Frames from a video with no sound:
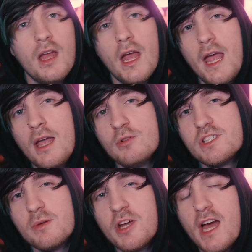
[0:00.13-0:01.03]
Hey,
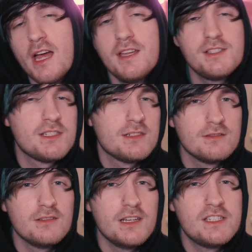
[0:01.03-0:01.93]
what's up, guys?
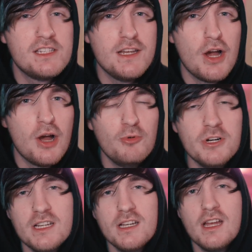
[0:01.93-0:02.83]
It's
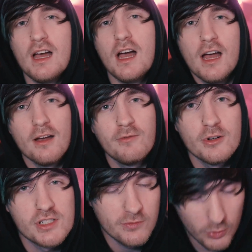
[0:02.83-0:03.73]
T.Aubrey.
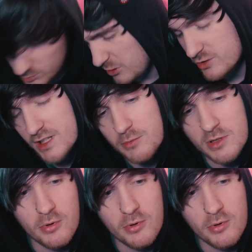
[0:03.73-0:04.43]
First and foremost, let me